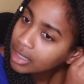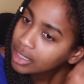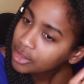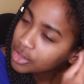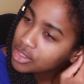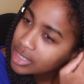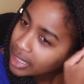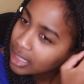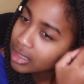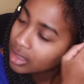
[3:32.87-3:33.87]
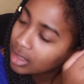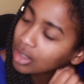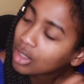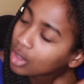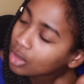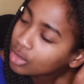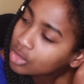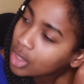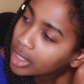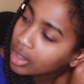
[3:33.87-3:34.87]
and then you just kind of
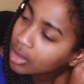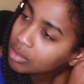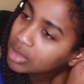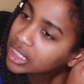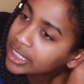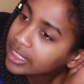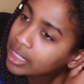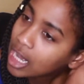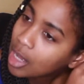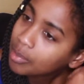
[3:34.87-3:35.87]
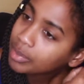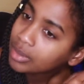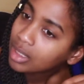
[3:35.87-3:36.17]
try to clean up